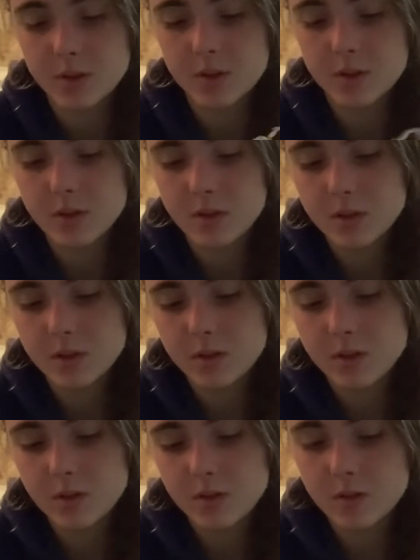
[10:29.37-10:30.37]

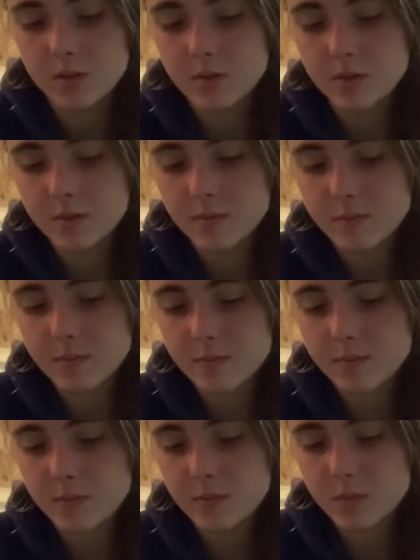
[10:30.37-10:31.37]

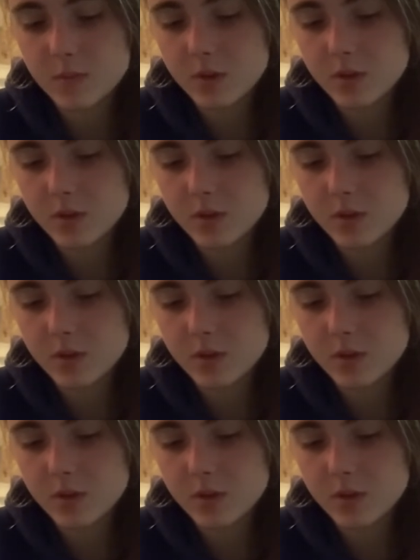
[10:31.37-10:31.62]
[no speech]